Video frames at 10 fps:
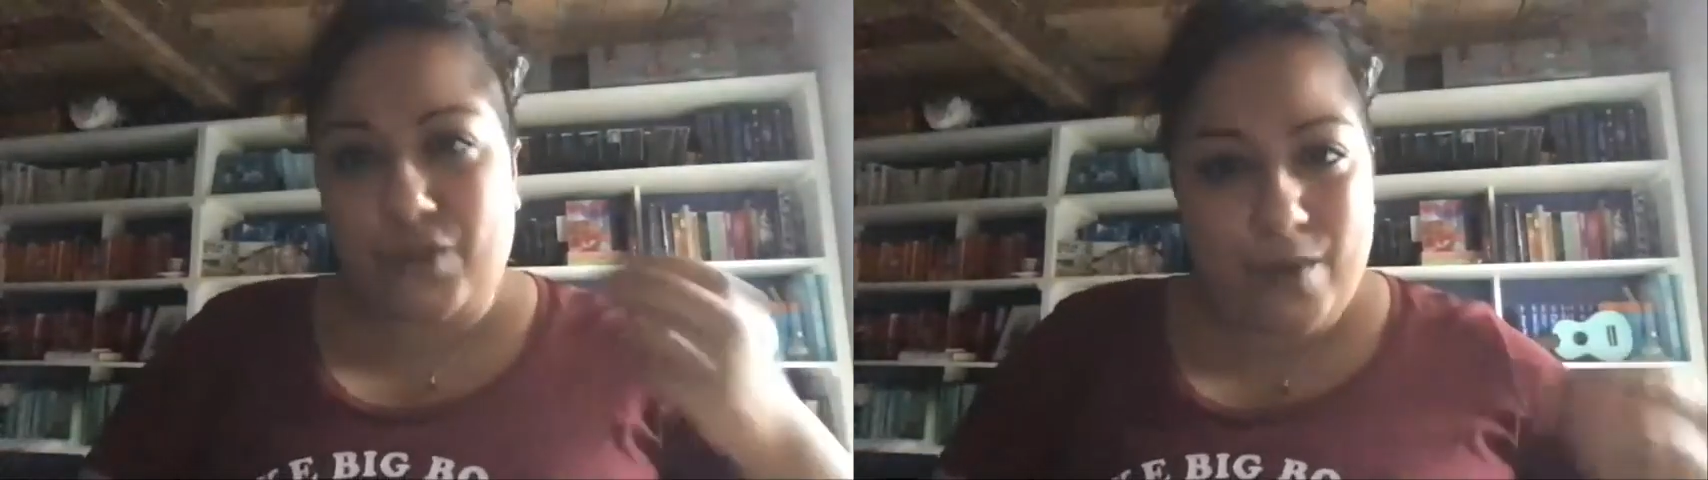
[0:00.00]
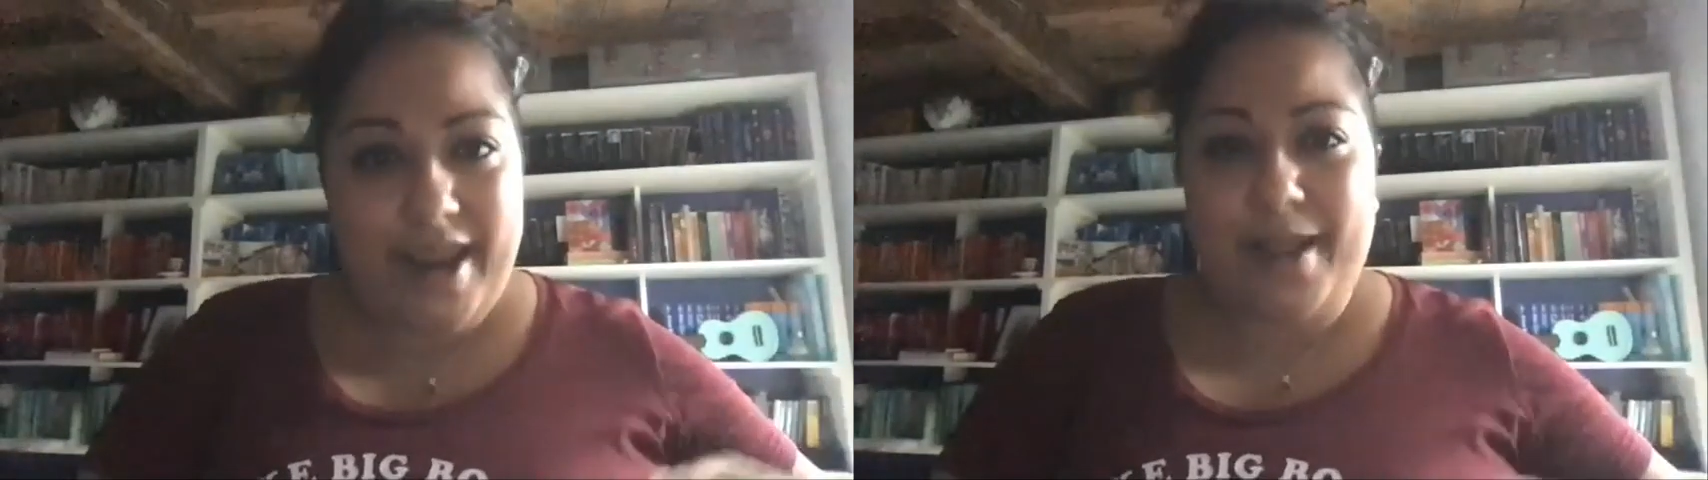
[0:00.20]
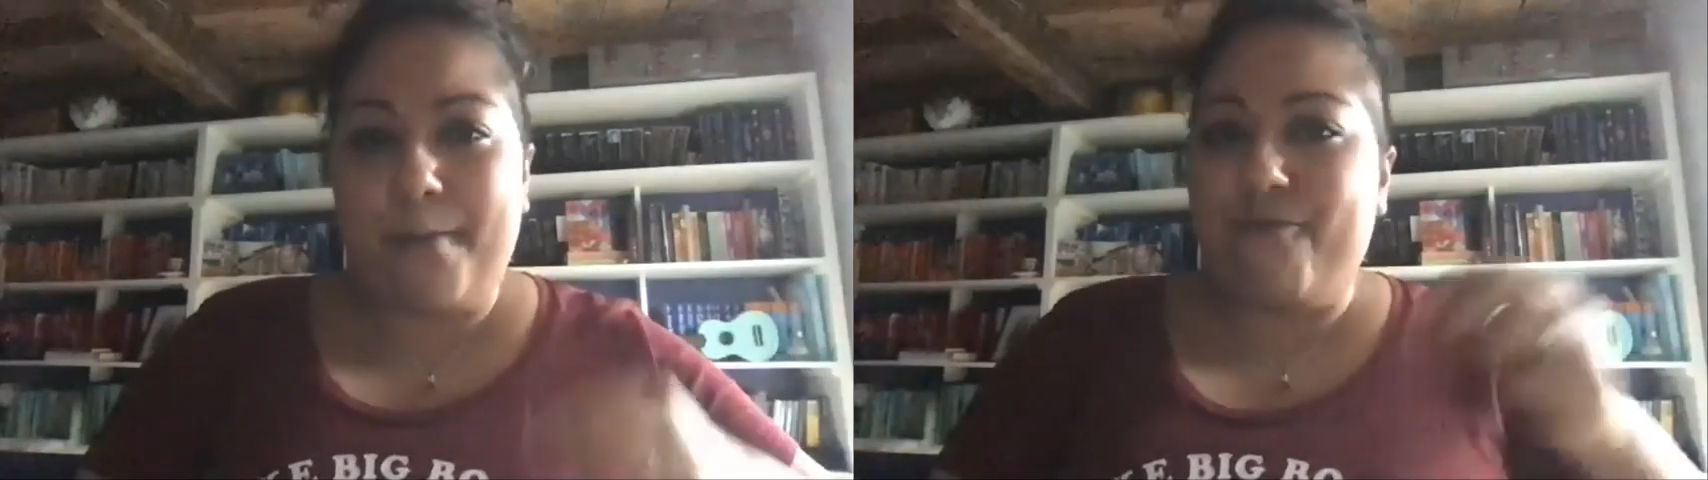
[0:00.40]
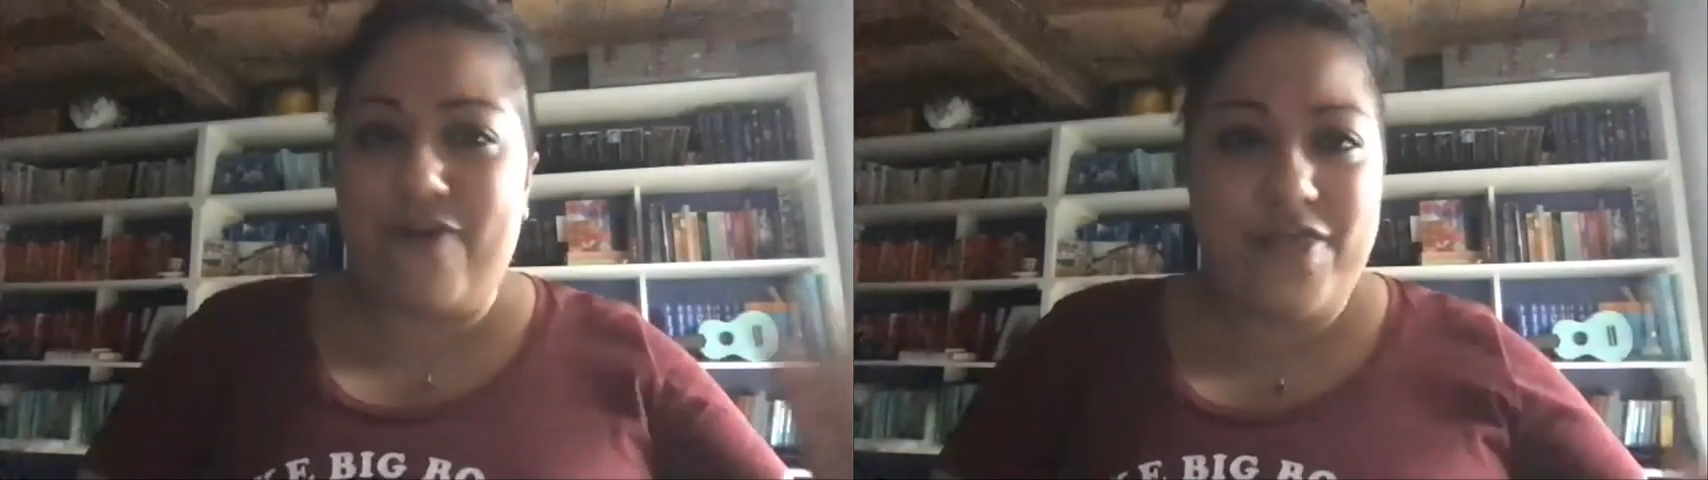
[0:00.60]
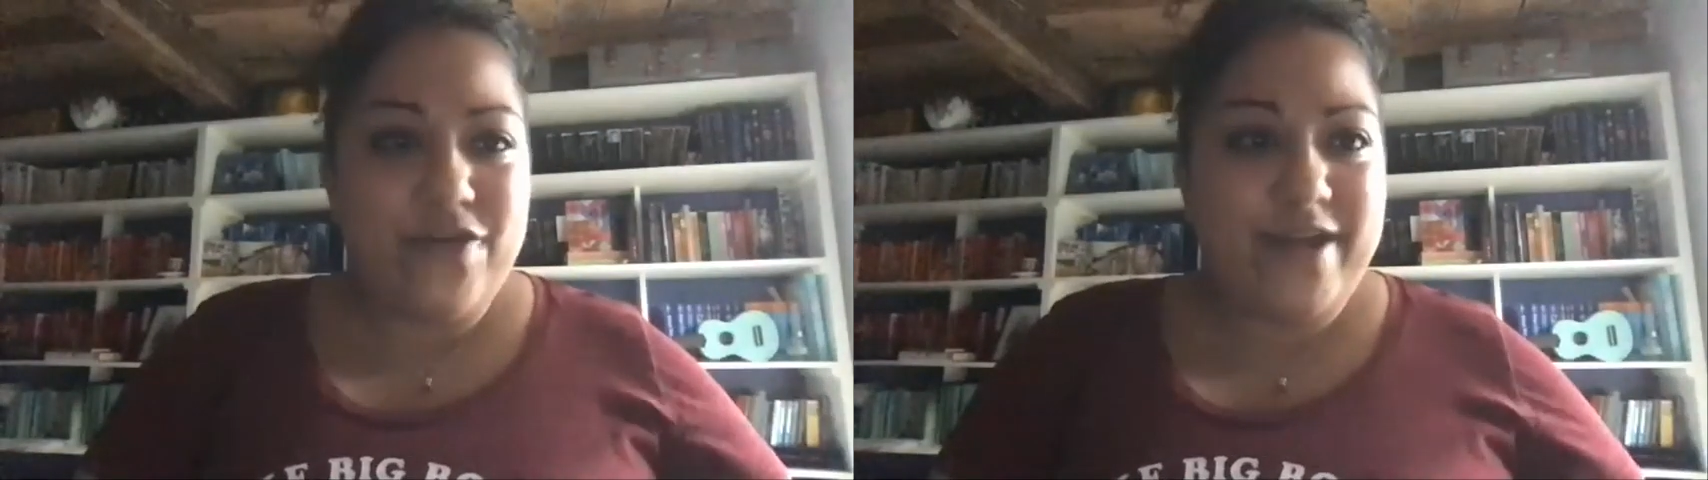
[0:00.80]
twinning,
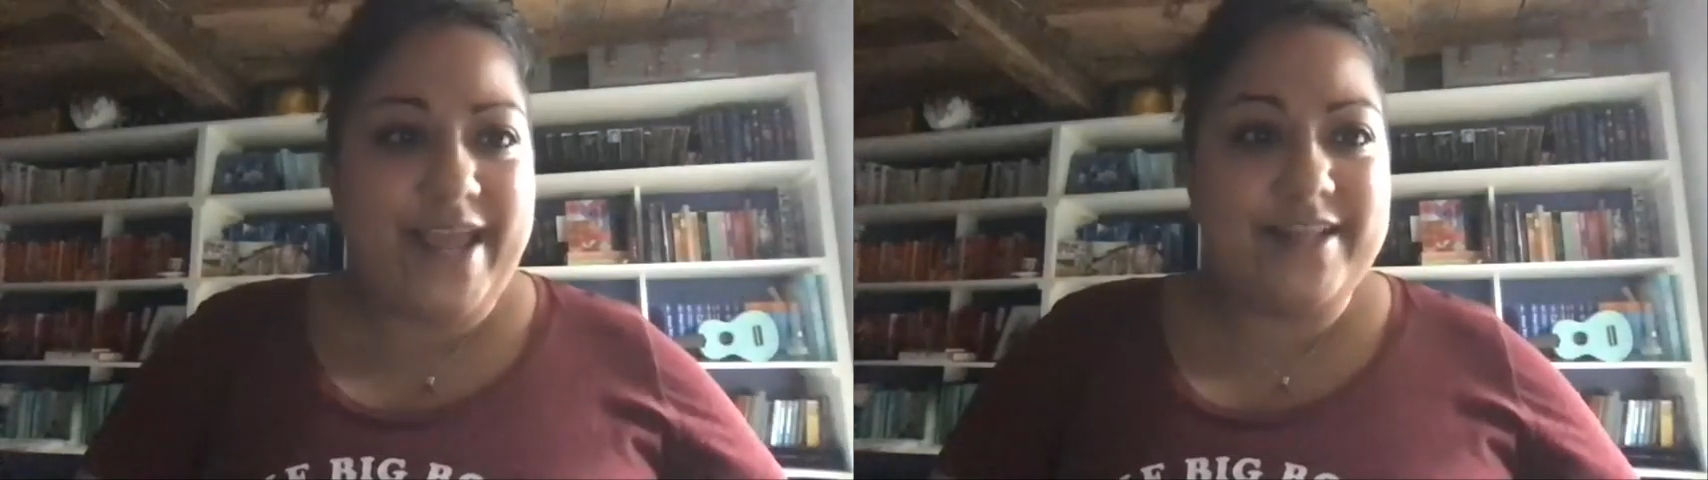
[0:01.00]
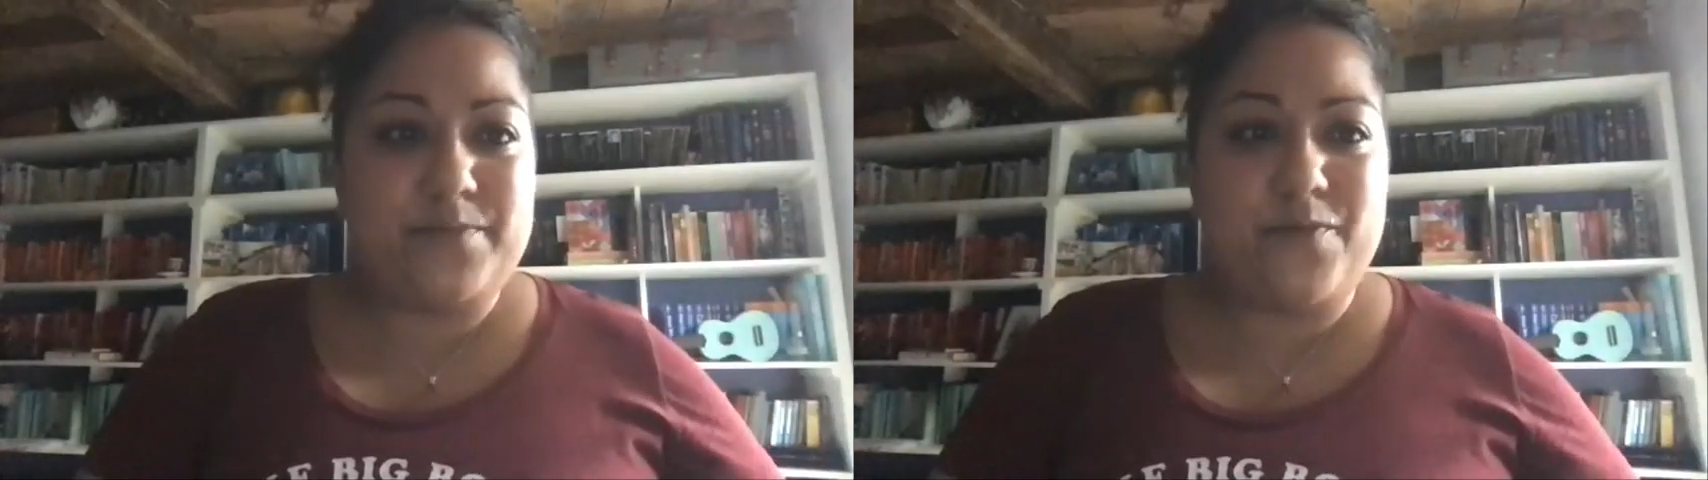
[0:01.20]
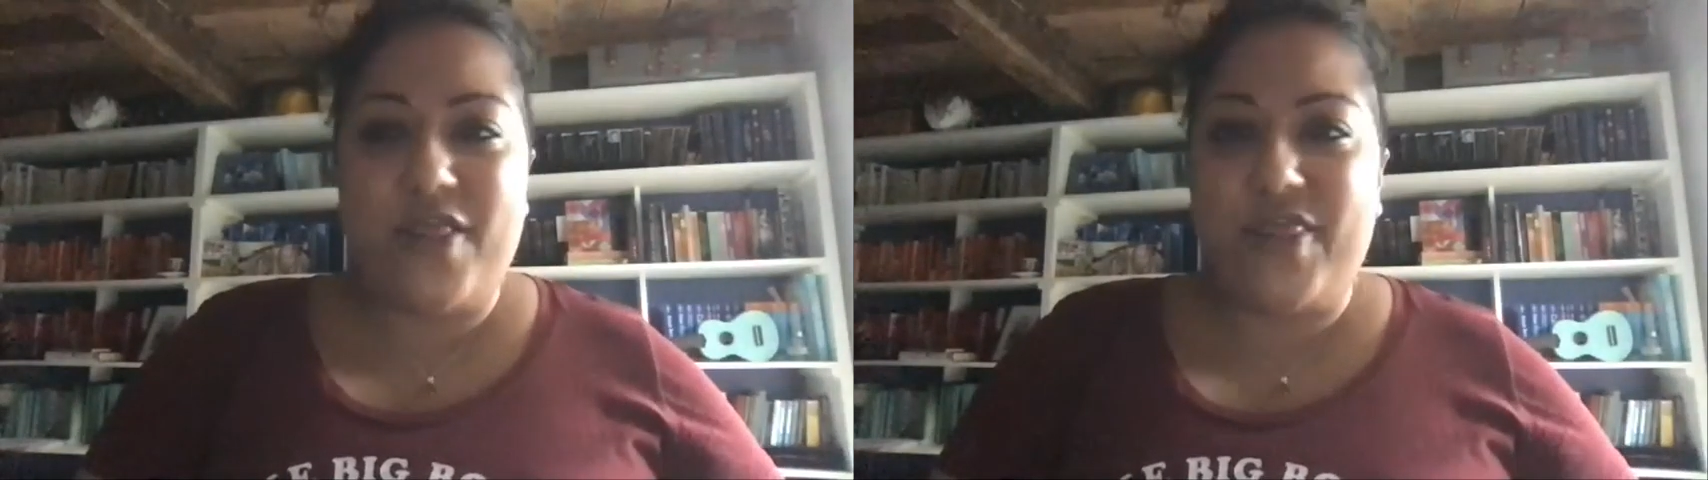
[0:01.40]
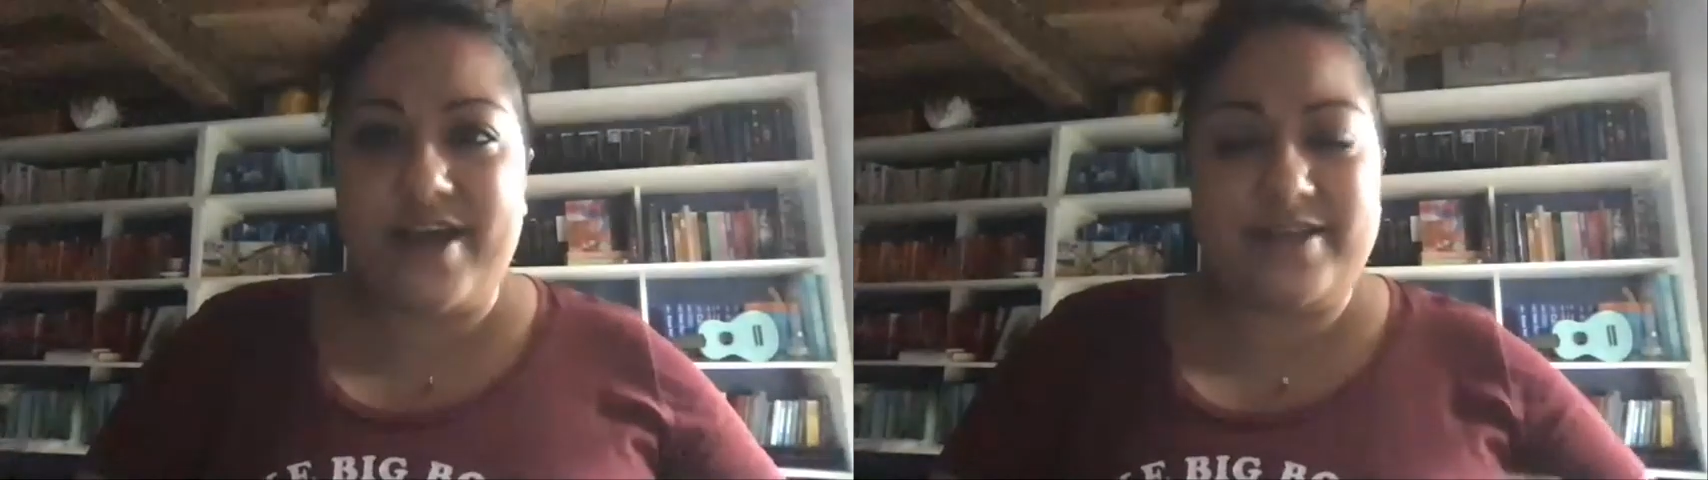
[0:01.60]
brother against brother,